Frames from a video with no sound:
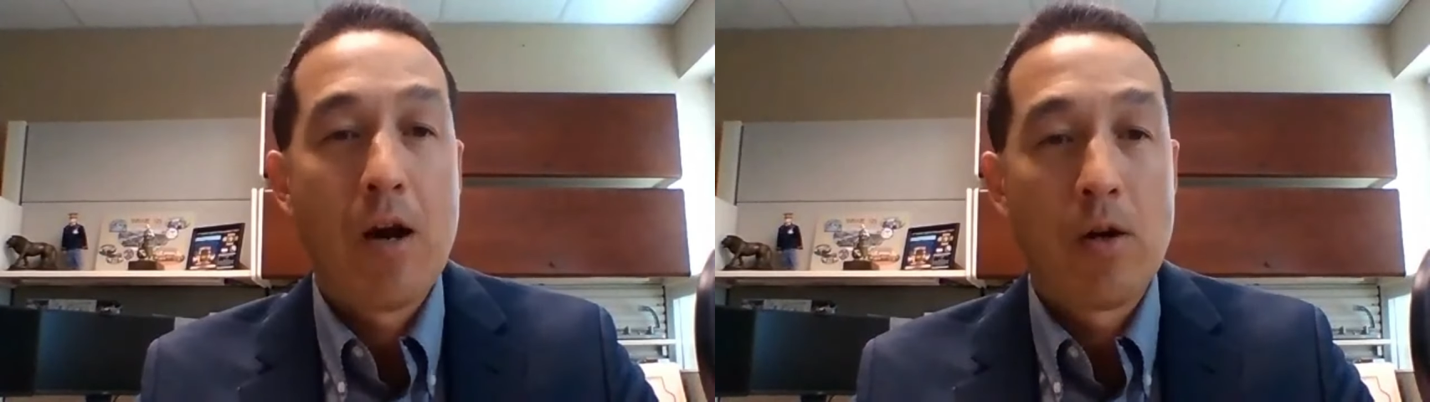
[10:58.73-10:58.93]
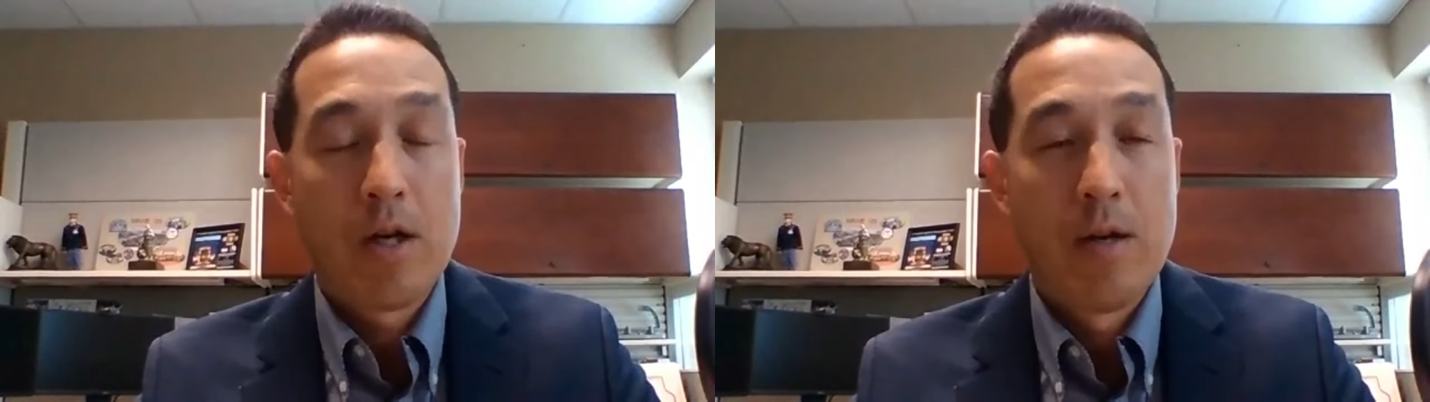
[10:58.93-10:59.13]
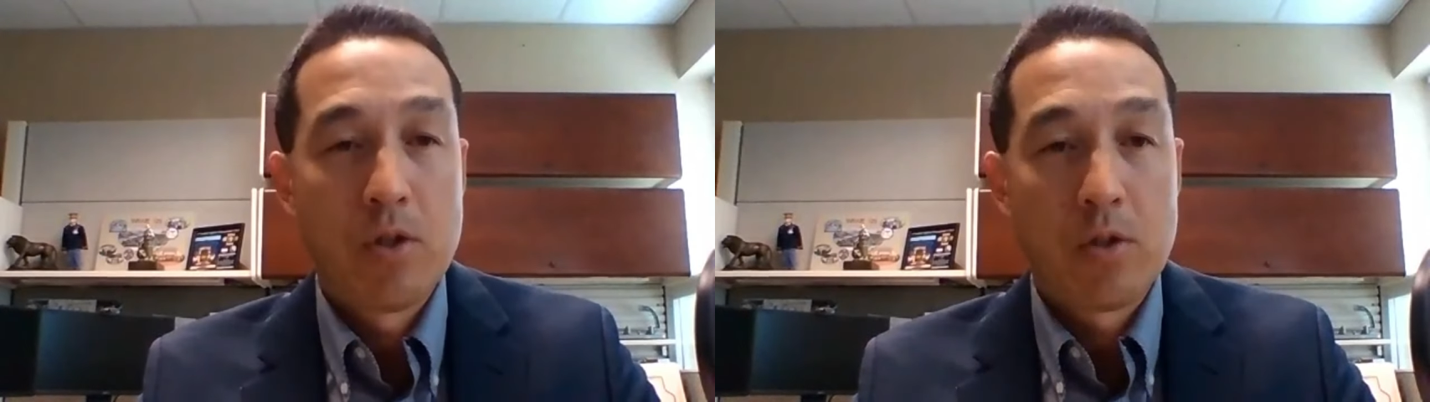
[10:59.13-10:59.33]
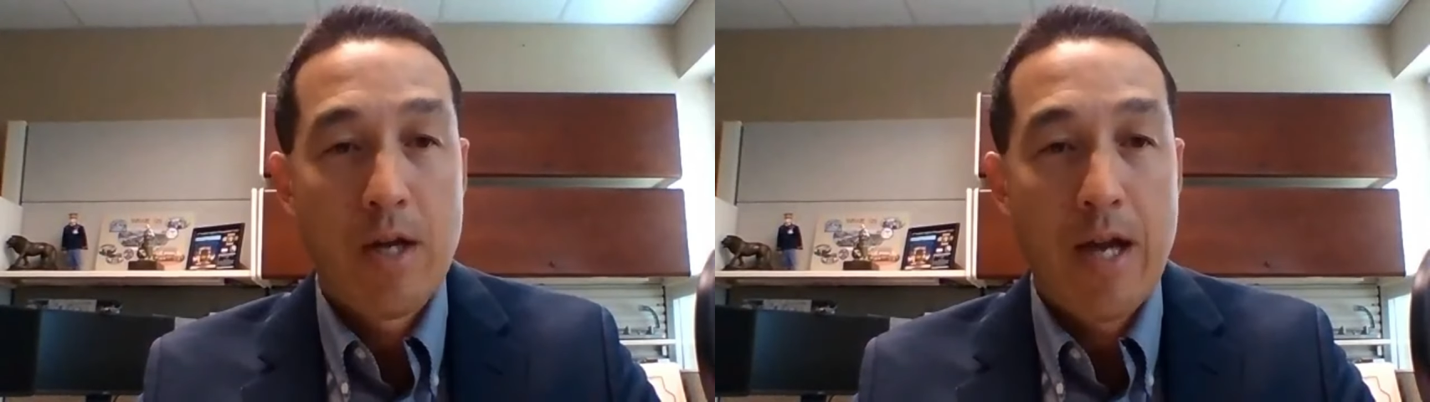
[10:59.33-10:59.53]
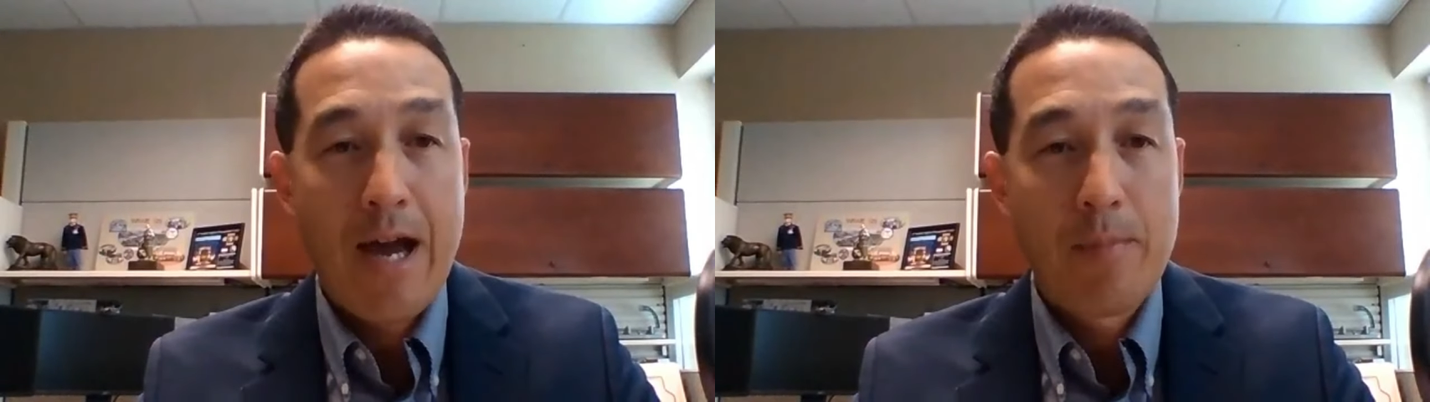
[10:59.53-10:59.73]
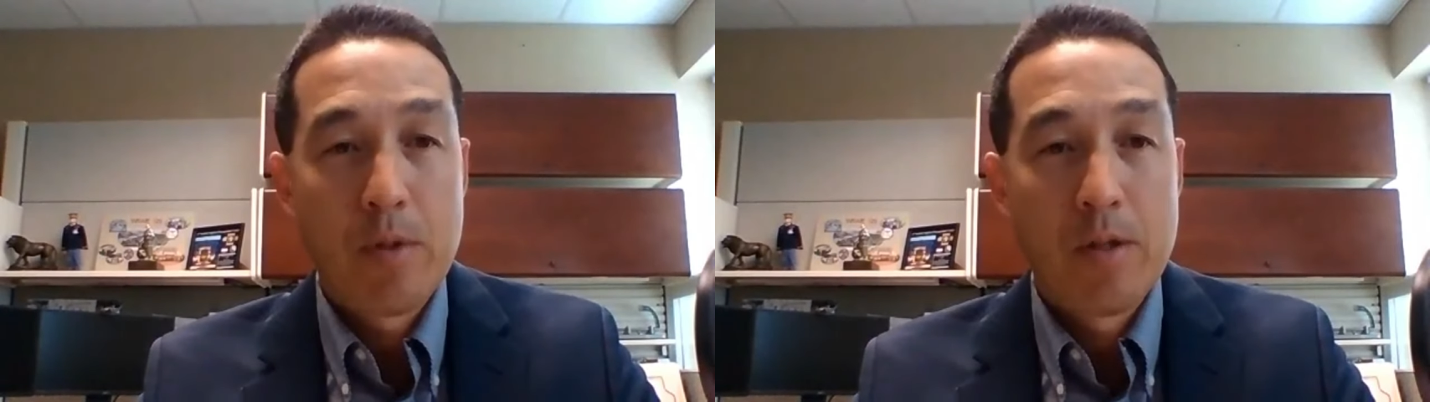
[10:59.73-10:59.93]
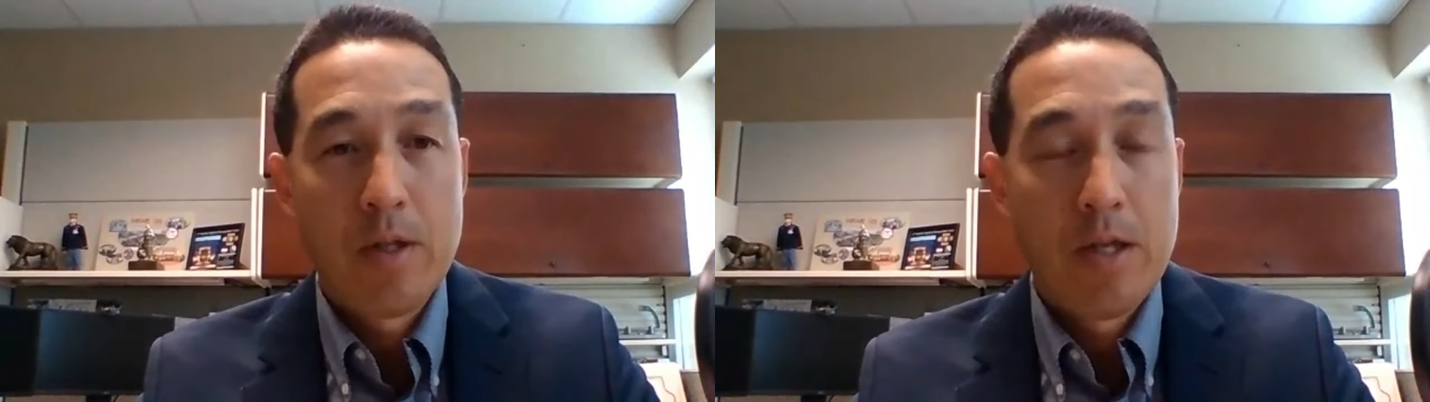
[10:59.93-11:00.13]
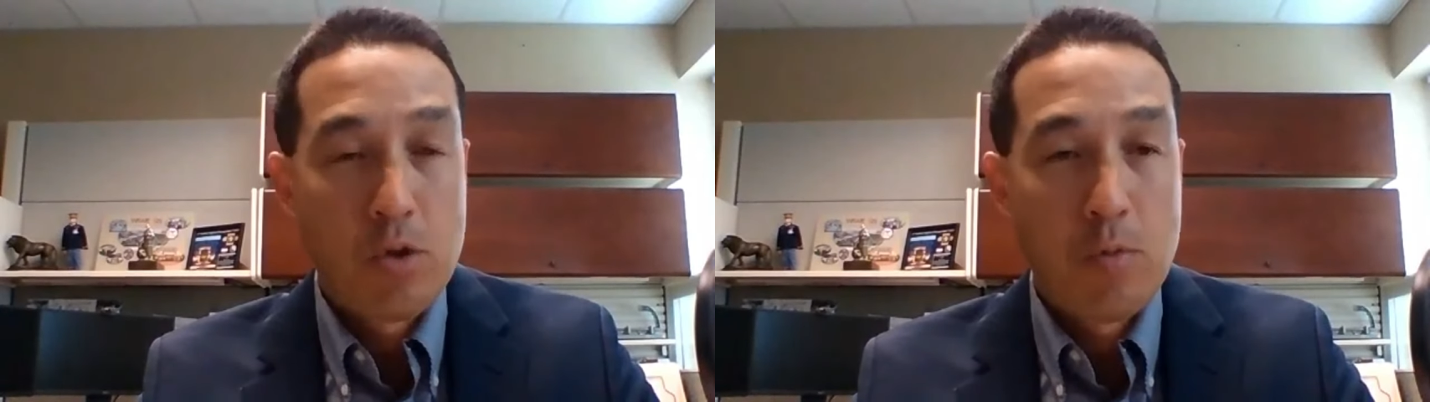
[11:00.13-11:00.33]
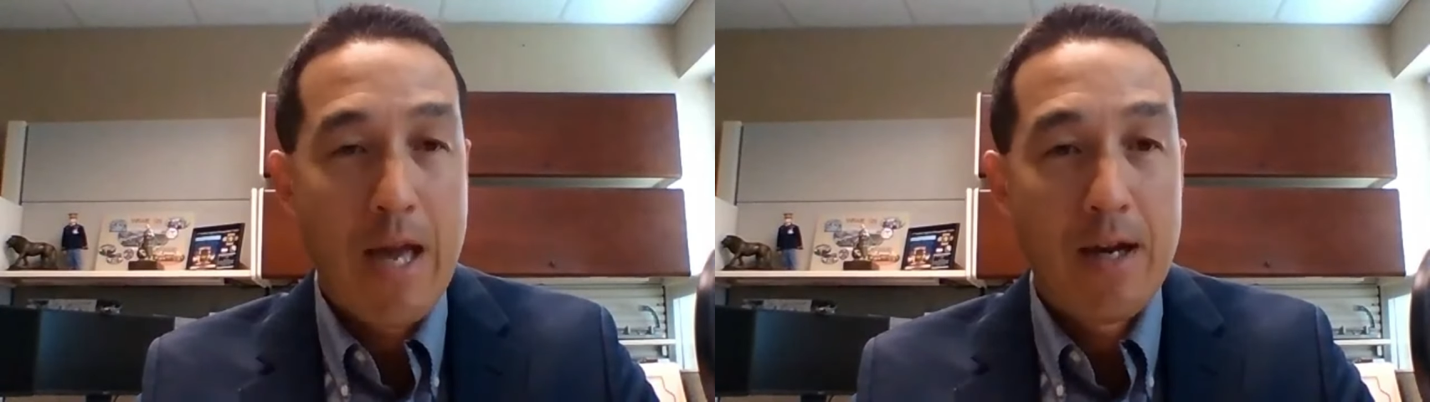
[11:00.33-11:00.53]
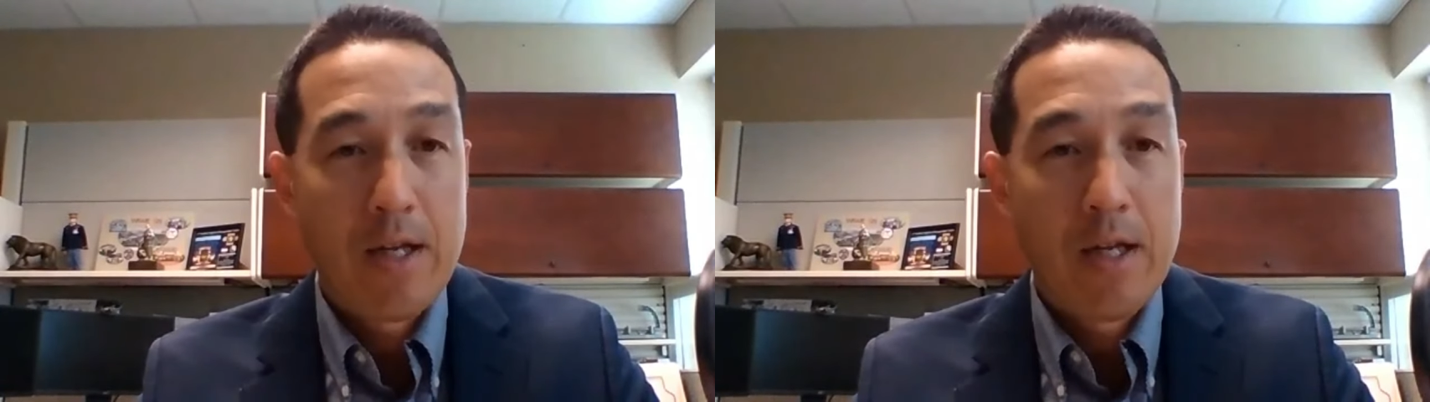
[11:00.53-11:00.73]
outcomes that could happen in
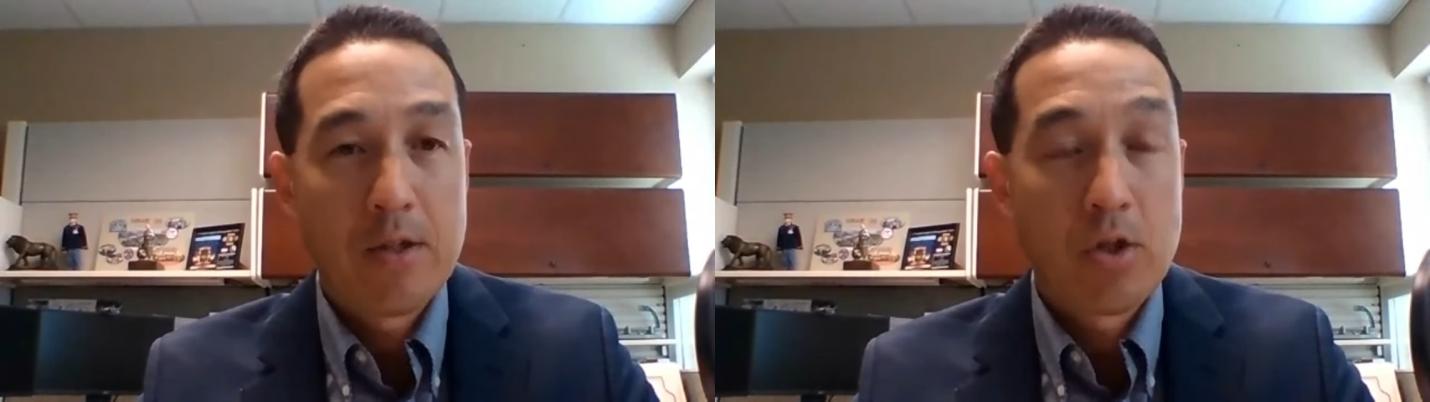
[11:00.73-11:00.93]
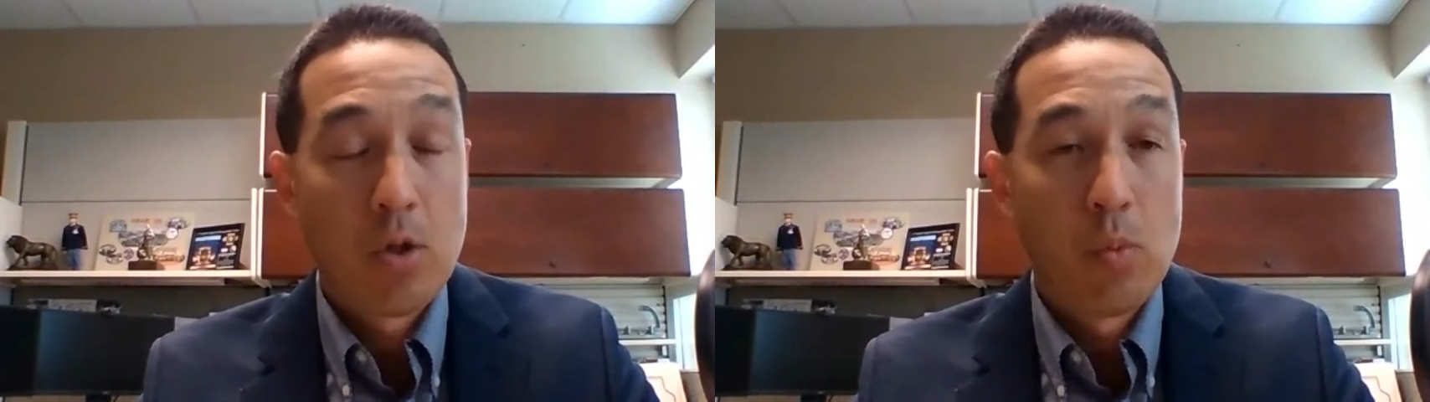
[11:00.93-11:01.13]
humanity. And so